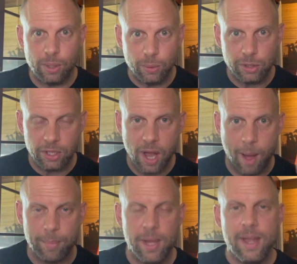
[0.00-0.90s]
loosen
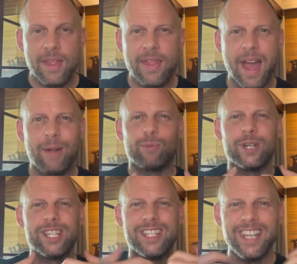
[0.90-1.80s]
up. That
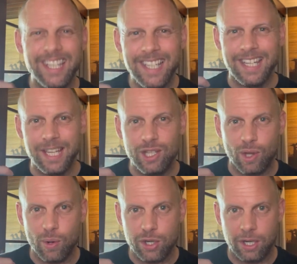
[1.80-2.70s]
rigidity
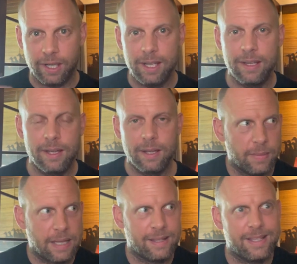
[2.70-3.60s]
socially,
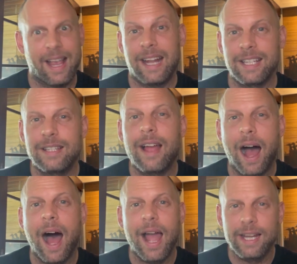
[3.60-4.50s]
that second
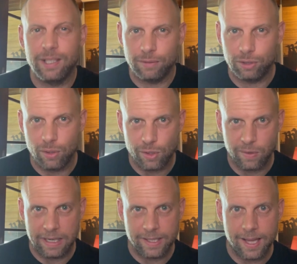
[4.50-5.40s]
kind of
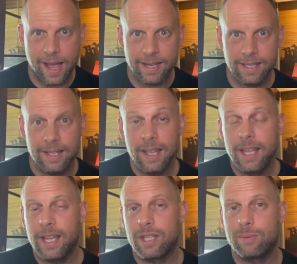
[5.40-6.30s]
social anxiety,
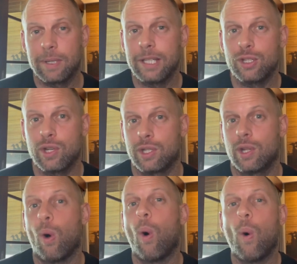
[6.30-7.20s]
is really just
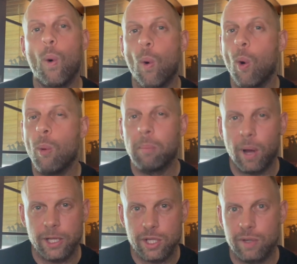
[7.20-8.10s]
a whole
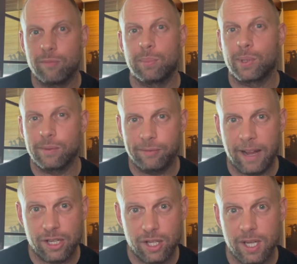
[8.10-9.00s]
bunch of
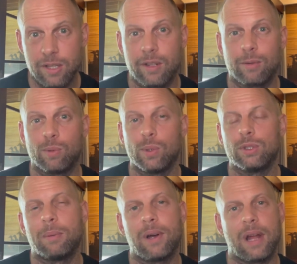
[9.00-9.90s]
perfectionistic
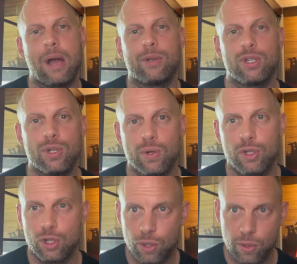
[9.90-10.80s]
rules about how you should
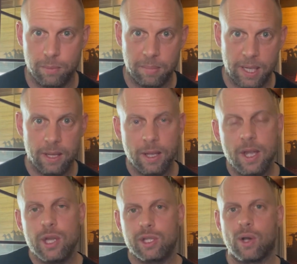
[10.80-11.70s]
and shouldn't be.
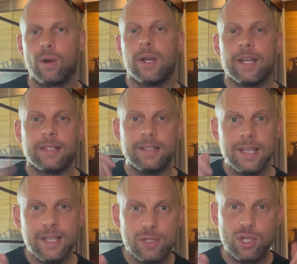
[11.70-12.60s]
So
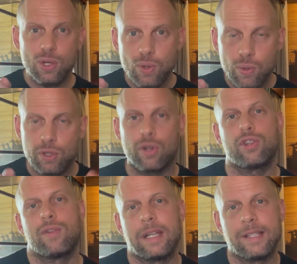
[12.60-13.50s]
these two
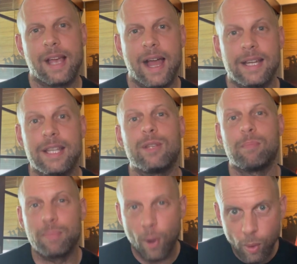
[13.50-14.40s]
social anxieties
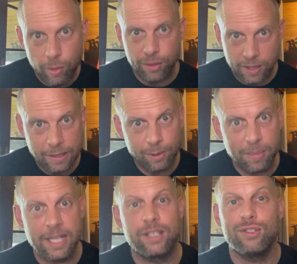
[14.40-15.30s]
both need to
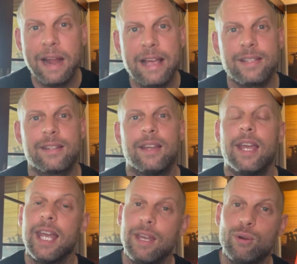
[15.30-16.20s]
be addressed
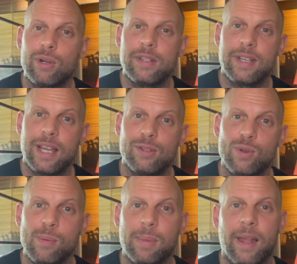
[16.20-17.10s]
in order to get
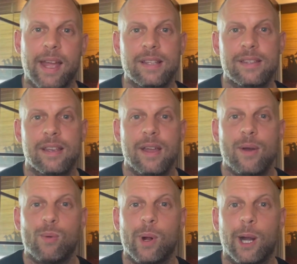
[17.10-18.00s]
to a place
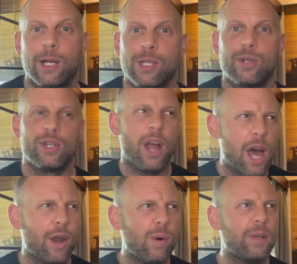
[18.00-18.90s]
where you're
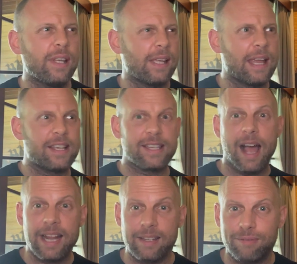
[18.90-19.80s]
not only
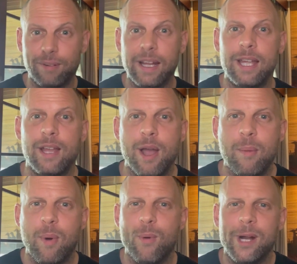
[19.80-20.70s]
anxiety free,
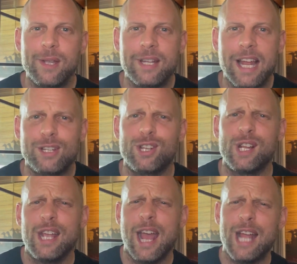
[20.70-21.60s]
but where you can
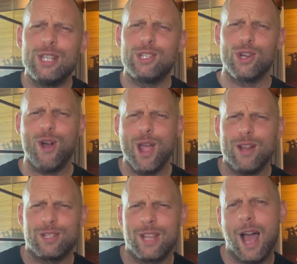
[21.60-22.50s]
actually enjoy
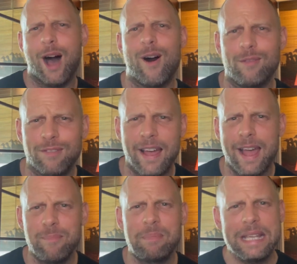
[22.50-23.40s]
yourself
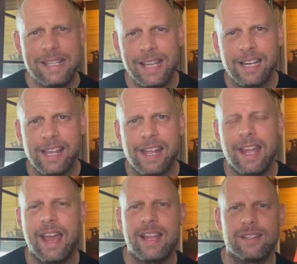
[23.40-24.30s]
and be
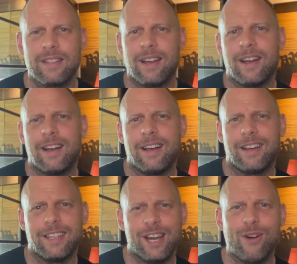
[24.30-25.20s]
silly and
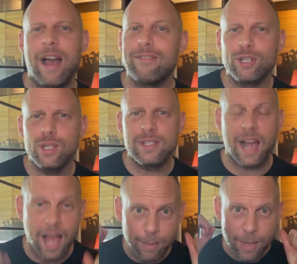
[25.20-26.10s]
have a good
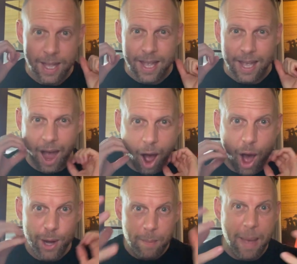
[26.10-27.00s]
time.
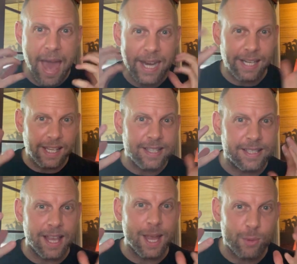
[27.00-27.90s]
Automatically
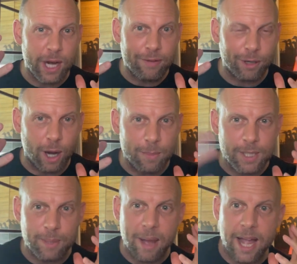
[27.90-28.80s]
say whatever comes
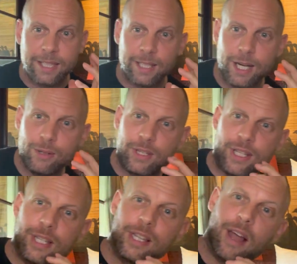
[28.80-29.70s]
to mind. The
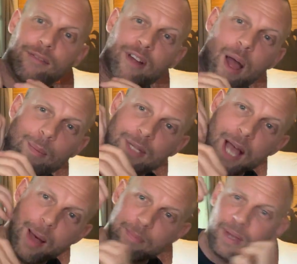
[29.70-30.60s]
stuff comes
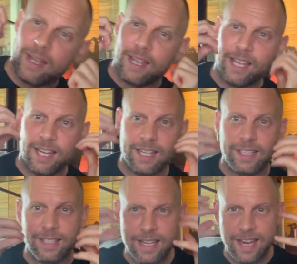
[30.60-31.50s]
up and
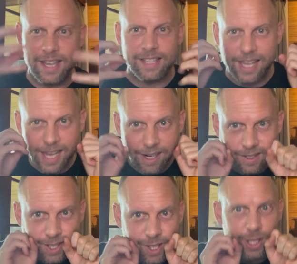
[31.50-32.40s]
it is here
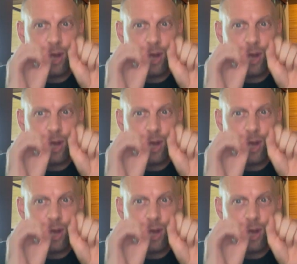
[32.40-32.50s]
and it